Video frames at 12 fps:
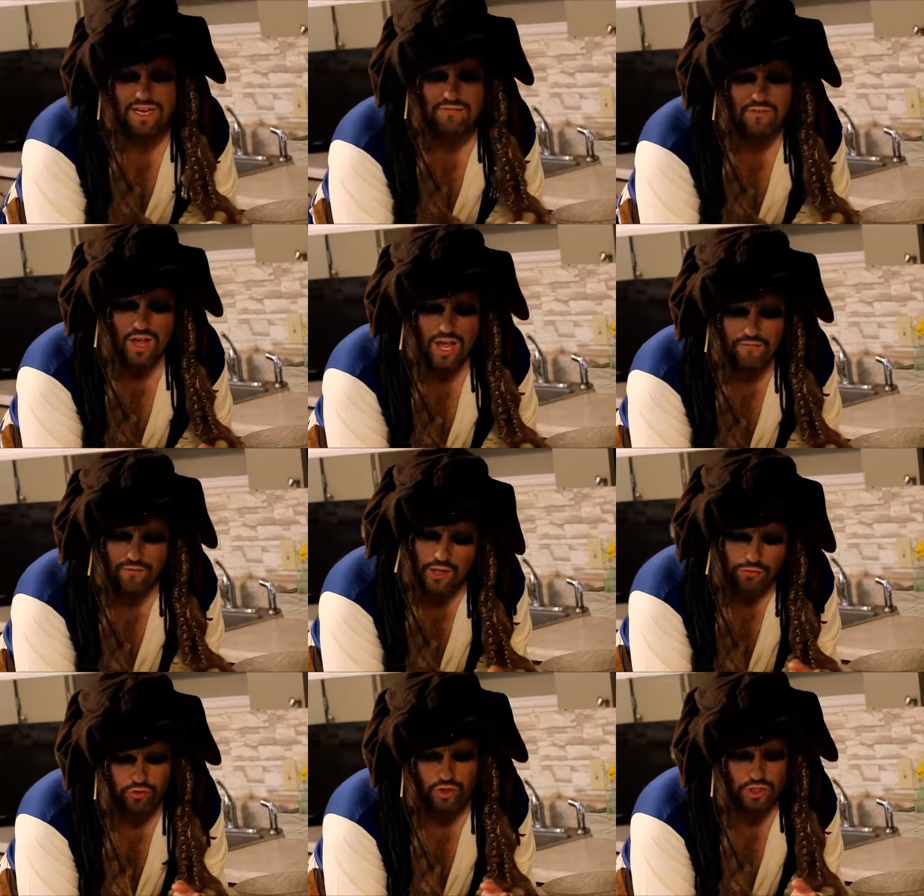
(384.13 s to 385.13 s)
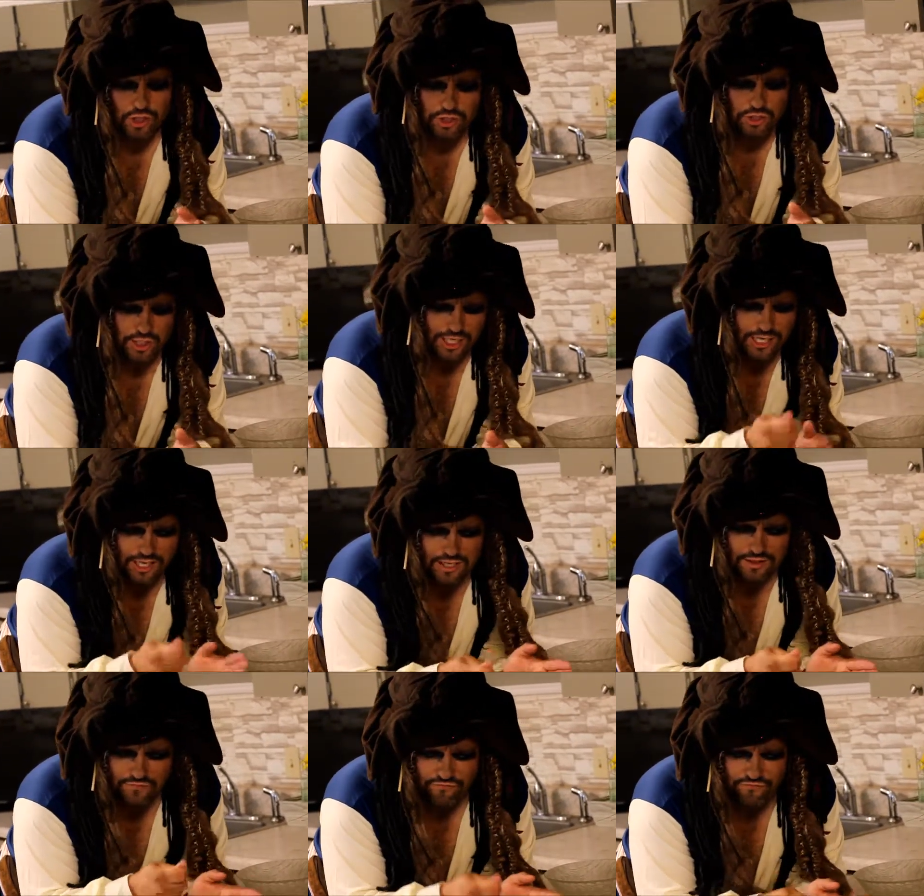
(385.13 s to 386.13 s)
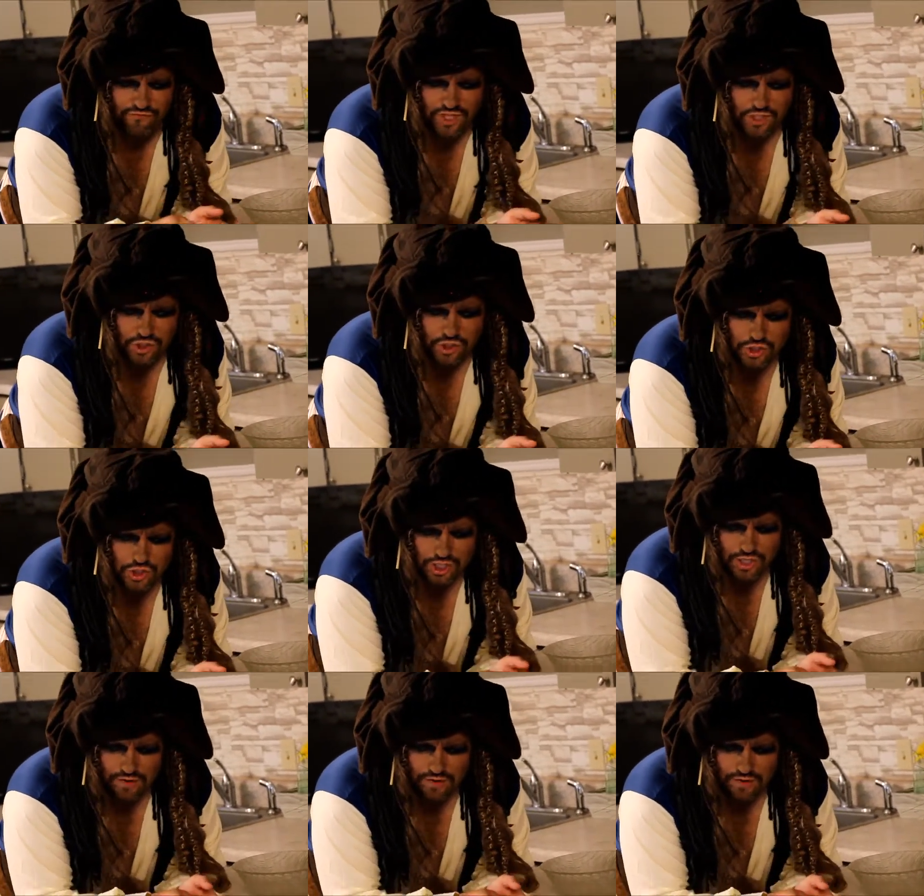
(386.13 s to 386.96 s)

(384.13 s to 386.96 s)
I've got the jelly and the fish.